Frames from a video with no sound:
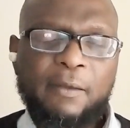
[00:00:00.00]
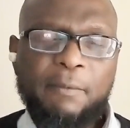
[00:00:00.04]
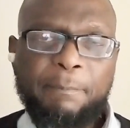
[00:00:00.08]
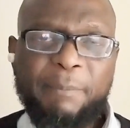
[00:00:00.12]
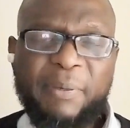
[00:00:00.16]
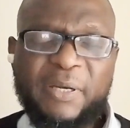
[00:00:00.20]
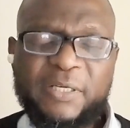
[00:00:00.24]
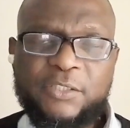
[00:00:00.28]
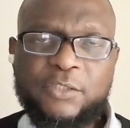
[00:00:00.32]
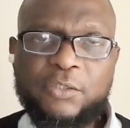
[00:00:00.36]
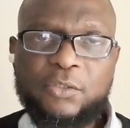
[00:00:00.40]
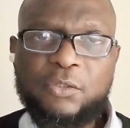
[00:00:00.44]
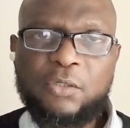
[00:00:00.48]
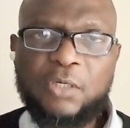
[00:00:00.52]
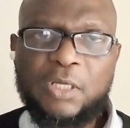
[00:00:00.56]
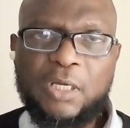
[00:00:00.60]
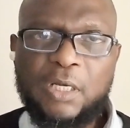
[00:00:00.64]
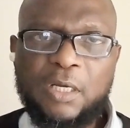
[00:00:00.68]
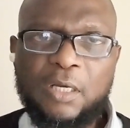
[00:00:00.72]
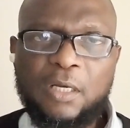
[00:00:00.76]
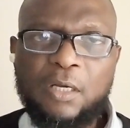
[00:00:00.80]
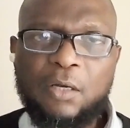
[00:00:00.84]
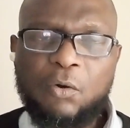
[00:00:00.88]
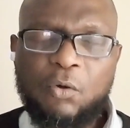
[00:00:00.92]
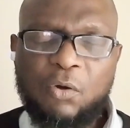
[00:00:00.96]

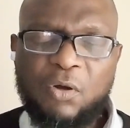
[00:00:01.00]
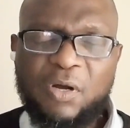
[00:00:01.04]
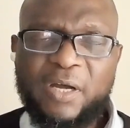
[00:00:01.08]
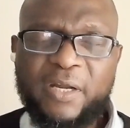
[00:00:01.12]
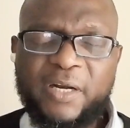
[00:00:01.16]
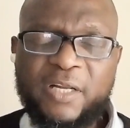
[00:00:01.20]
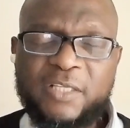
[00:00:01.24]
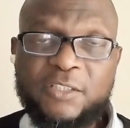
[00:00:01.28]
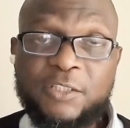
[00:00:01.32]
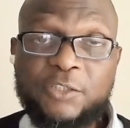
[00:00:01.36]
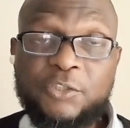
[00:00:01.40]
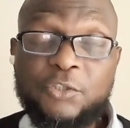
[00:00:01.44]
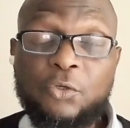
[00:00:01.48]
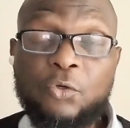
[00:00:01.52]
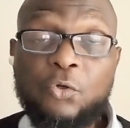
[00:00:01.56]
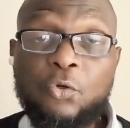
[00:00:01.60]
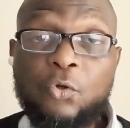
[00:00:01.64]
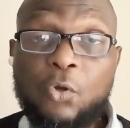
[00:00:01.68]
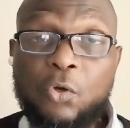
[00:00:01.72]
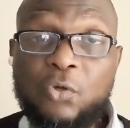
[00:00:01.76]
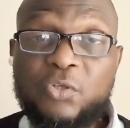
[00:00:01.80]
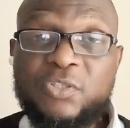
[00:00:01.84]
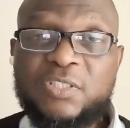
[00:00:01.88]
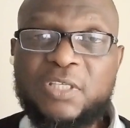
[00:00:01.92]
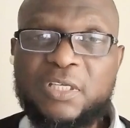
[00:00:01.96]
particular organization
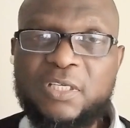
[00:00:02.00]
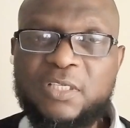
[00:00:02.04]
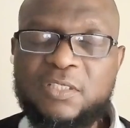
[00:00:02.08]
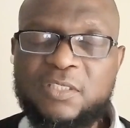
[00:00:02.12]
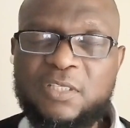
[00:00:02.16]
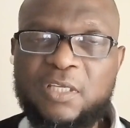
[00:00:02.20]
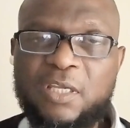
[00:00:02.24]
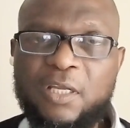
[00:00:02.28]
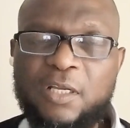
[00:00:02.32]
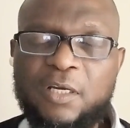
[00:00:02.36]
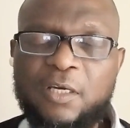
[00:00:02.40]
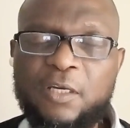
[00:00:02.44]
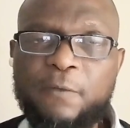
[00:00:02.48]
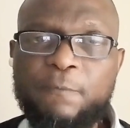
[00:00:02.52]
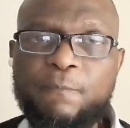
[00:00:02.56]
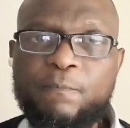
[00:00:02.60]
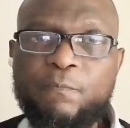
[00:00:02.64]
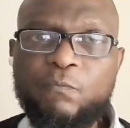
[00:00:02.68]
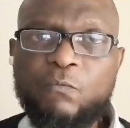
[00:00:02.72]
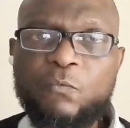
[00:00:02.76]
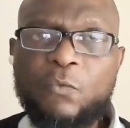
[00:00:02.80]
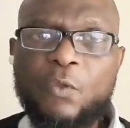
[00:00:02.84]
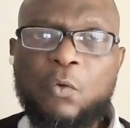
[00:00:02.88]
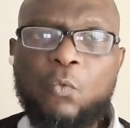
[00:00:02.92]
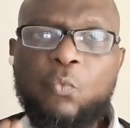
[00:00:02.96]
knows exactly
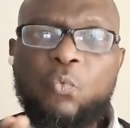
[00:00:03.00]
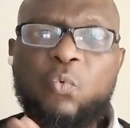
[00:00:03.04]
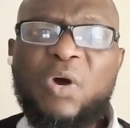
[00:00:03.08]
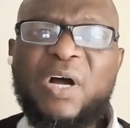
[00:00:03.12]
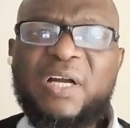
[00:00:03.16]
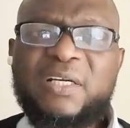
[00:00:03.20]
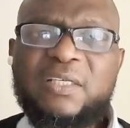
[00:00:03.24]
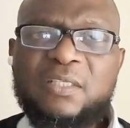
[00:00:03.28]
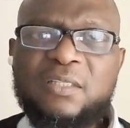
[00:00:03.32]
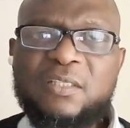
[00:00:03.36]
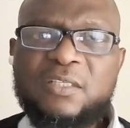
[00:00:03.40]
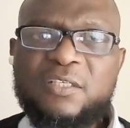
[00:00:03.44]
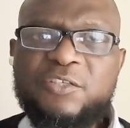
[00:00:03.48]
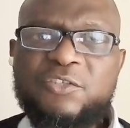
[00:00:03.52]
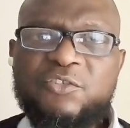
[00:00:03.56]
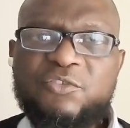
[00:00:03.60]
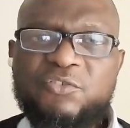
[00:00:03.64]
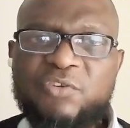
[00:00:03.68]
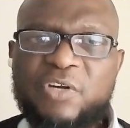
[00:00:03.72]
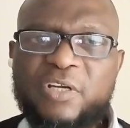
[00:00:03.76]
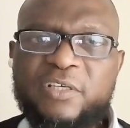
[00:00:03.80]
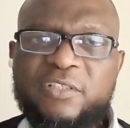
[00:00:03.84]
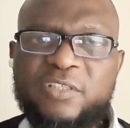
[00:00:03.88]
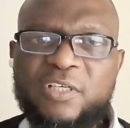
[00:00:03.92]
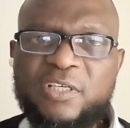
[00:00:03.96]
what the
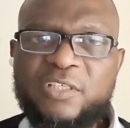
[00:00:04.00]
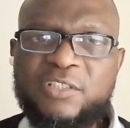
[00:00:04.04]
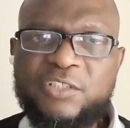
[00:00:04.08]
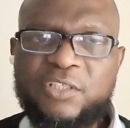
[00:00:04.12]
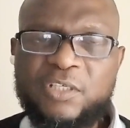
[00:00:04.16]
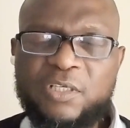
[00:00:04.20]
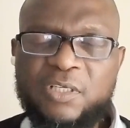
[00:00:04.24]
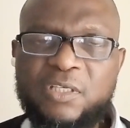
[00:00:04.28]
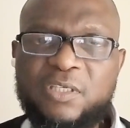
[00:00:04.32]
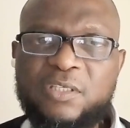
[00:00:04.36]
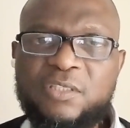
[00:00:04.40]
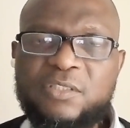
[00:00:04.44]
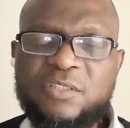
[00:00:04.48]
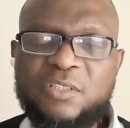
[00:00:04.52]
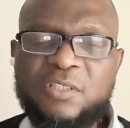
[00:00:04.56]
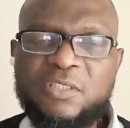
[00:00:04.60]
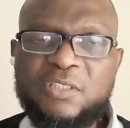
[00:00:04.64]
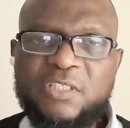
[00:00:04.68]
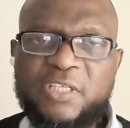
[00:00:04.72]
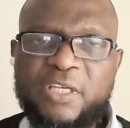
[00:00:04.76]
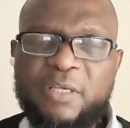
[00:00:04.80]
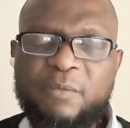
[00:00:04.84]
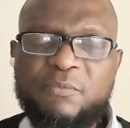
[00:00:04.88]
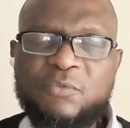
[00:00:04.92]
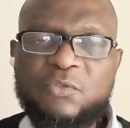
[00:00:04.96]
strategy is in
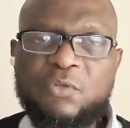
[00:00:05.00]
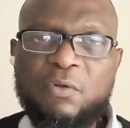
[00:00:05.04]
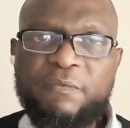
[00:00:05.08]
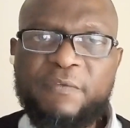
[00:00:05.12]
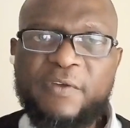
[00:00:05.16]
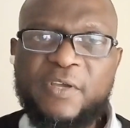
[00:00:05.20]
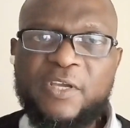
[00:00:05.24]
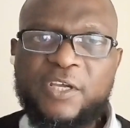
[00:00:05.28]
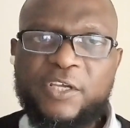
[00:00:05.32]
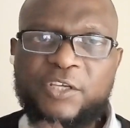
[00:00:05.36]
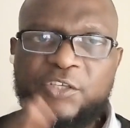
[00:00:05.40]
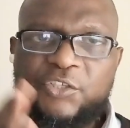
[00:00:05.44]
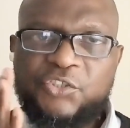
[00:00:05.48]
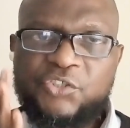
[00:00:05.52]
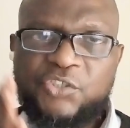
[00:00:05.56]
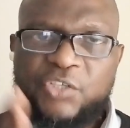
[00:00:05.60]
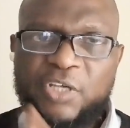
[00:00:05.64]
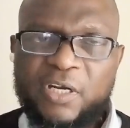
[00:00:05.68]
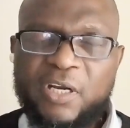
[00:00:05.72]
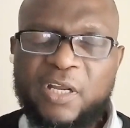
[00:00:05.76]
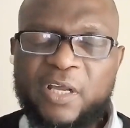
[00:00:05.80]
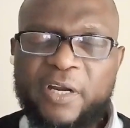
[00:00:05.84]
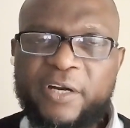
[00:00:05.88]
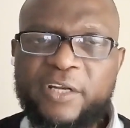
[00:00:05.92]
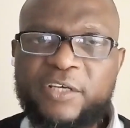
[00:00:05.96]
terms of
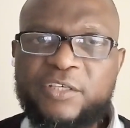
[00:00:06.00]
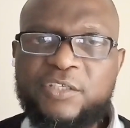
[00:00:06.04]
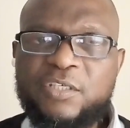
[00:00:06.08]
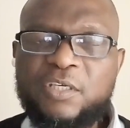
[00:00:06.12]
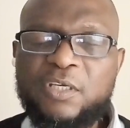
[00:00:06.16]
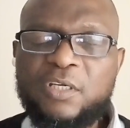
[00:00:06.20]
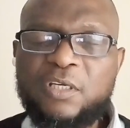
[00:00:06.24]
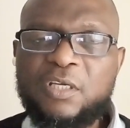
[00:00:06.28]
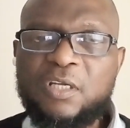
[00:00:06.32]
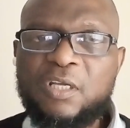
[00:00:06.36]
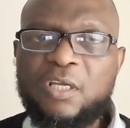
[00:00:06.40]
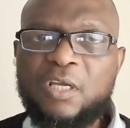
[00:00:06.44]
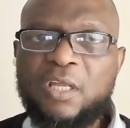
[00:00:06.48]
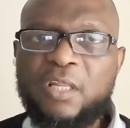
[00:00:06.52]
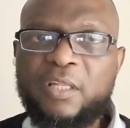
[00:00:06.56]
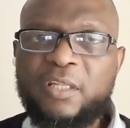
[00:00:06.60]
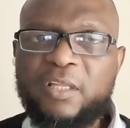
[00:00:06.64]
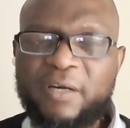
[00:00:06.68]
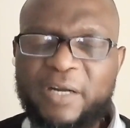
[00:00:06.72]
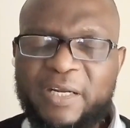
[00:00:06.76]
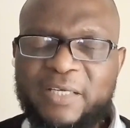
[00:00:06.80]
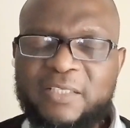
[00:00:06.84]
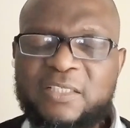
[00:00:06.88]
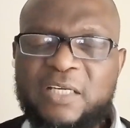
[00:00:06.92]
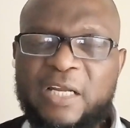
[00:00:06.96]
generating the
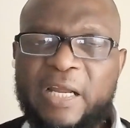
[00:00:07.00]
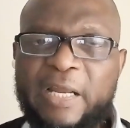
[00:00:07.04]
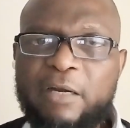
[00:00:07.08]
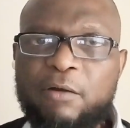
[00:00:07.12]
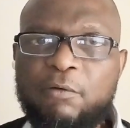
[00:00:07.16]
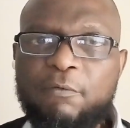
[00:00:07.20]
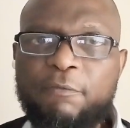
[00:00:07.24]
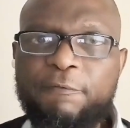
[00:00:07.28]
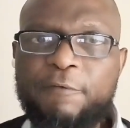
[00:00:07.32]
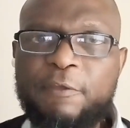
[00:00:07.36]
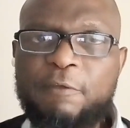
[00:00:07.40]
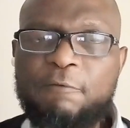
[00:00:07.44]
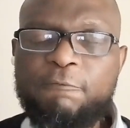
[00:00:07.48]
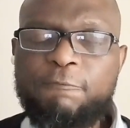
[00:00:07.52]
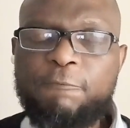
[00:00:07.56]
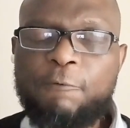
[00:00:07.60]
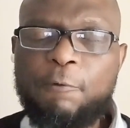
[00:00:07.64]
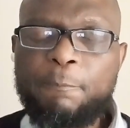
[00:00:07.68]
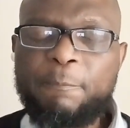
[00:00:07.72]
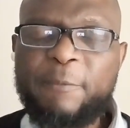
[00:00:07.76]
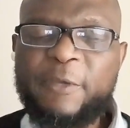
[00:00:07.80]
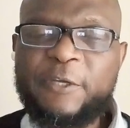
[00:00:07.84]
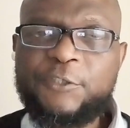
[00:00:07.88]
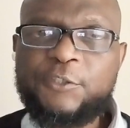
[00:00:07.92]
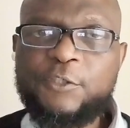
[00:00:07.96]
right kind of
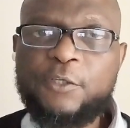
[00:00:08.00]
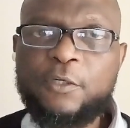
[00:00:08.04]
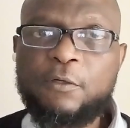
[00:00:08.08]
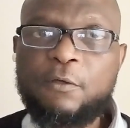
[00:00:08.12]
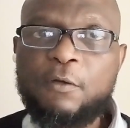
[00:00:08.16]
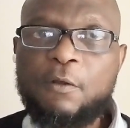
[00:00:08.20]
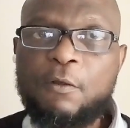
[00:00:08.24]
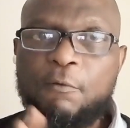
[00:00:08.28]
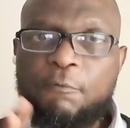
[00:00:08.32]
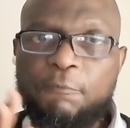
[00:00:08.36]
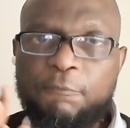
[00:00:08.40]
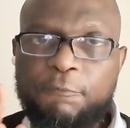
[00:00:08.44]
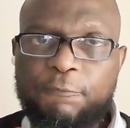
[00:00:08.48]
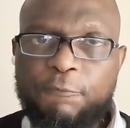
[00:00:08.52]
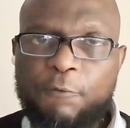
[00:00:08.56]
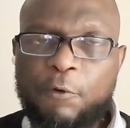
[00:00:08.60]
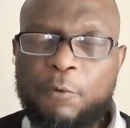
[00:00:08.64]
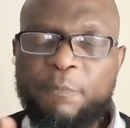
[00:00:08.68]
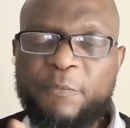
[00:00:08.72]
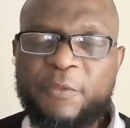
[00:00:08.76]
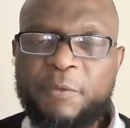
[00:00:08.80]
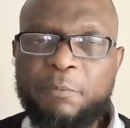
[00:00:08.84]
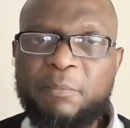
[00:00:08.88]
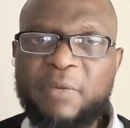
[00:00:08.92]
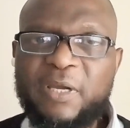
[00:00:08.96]
information
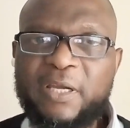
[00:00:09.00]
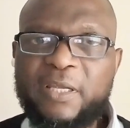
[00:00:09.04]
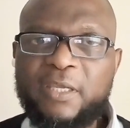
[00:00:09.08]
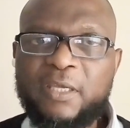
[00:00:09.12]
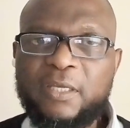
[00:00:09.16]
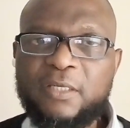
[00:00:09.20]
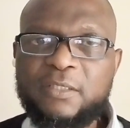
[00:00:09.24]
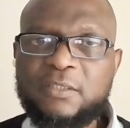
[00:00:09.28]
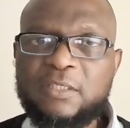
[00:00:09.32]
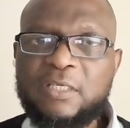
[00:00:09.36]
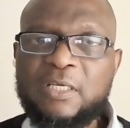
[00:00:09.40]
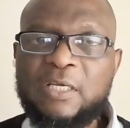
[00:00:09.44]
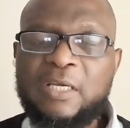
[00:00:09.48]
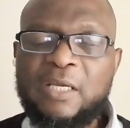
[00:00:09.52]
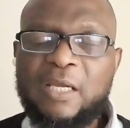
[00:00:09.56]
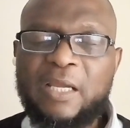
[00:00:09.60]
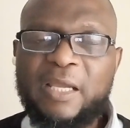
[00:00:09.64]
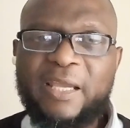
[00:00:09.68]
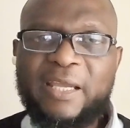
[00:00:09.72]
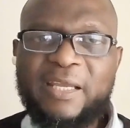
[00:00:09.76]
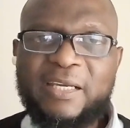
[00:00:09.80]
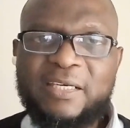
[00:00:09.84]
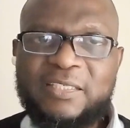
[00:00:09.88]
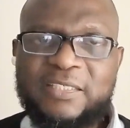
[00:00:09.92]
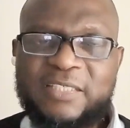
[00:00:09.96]
from the market,
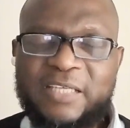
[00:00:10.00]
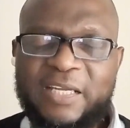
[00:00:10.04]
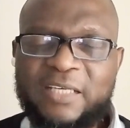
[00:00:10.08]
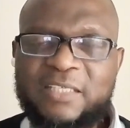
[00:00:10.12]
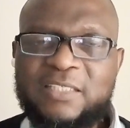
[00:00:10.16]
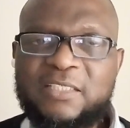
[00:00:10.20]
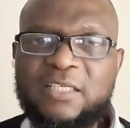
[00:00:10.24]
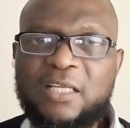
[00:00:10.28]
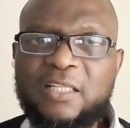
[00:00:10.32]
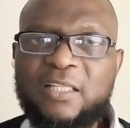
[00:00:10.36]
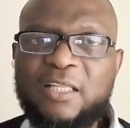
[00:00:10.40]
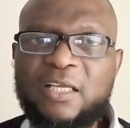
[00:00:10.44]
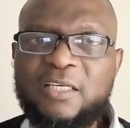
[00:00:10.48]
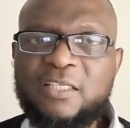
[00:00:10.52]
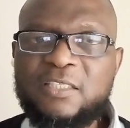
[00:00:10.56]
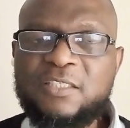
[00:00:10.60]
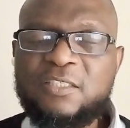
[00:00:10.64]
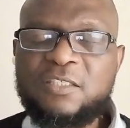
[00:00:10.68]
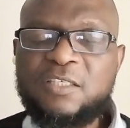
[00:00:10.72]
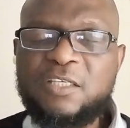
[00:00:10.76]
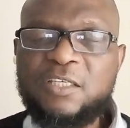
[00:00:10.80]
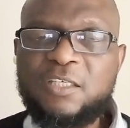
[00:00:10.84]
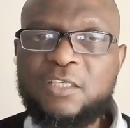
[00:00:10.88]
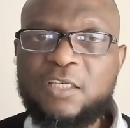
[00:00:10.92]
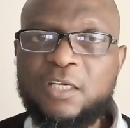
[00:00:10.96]
data that is
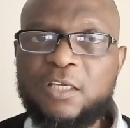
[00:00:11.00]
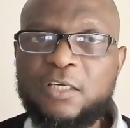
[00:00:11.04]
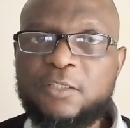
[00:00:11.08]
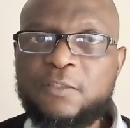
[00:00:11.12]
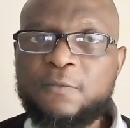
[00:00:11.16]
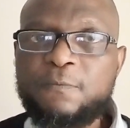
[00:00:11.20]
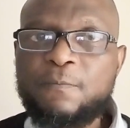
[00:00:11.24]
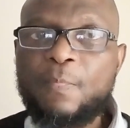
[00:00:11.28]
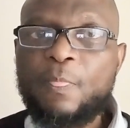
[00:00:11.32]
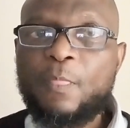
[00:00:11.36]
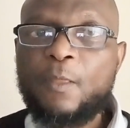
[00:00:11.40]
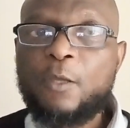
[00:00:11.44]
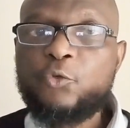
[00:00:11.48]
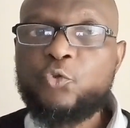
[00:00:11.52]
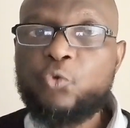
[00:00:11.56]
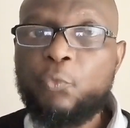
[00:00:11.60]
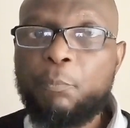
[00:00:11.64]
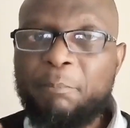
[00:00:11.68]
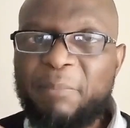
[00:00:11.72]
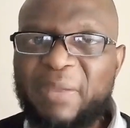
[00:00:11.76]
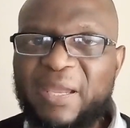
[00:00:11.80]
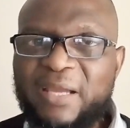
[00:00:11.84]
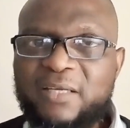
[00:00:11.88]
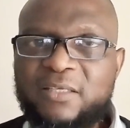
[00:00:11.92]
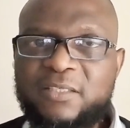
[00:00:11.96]
needed to
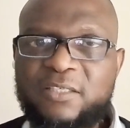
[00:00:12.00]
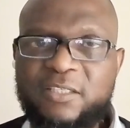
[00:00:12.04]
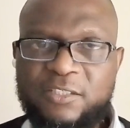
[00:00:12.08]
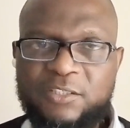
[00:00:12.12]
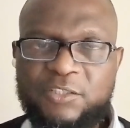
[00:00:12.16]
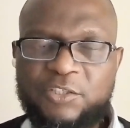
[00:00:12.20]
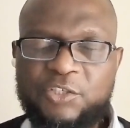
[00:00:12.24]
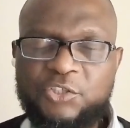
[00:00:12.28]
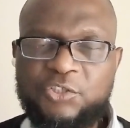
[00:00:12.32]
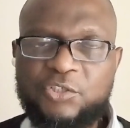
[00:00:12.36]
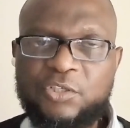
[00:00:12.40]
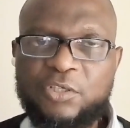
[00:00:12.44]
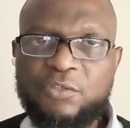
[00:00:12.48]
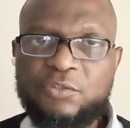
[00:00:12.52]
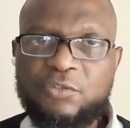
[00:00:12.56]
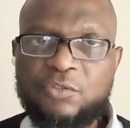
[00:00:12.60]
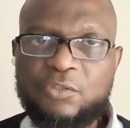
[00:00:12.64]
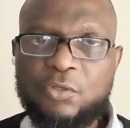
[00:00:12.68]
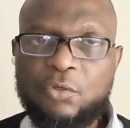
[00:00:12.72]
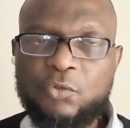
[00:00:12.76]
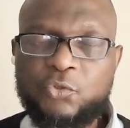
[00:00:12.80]
make decisions.